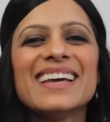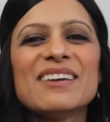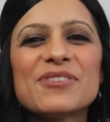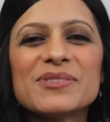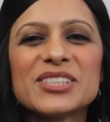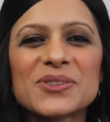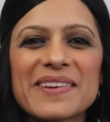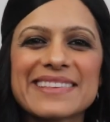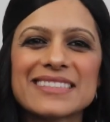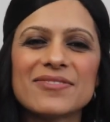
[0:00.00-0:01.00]
If you
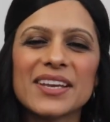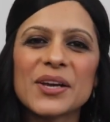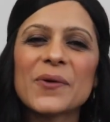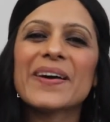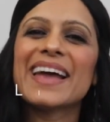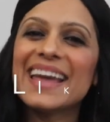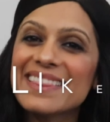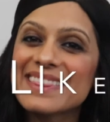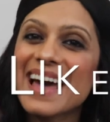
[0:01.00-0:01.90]
enjoyed this video, hit